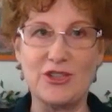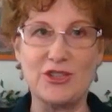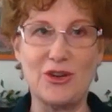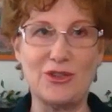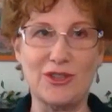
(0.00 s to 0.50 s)
your
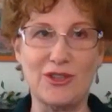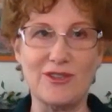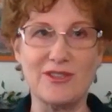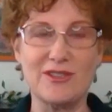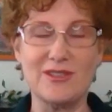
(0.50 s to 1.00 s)

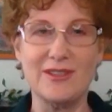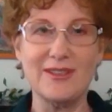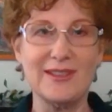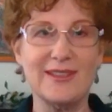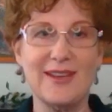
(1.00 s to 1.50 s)
shoulders
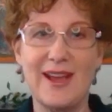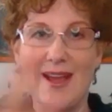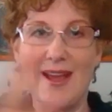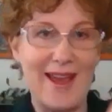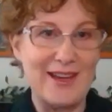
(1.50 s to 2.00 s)

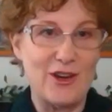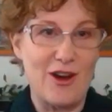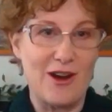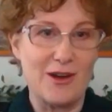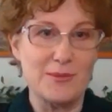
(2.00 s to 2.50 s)
and your
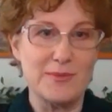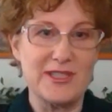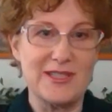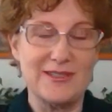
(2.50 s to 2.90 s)
arms.